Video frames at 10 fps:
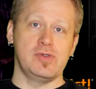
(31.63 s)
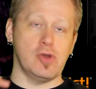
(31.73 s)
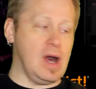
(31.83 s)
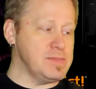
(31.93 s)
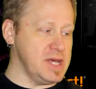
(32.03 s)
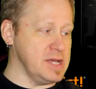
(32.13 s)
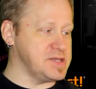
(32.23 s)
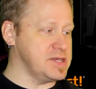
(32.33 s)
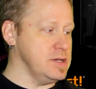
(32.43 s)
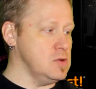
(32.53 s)
dropped a
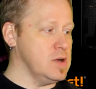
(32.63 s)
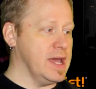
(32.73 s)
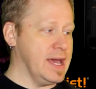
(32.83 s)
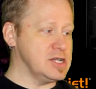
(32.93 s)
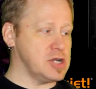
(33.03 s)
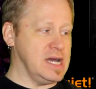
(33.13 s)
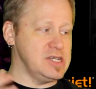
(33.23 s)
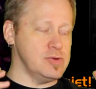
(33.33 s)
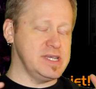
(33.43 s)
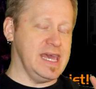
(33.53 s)
SKU and tried
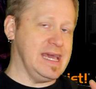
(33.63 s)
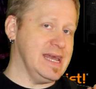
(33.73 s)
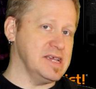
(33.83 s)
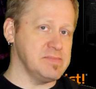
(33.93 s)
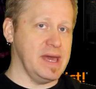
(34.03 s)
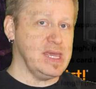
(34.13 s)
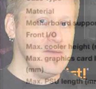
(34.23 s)
to retain as many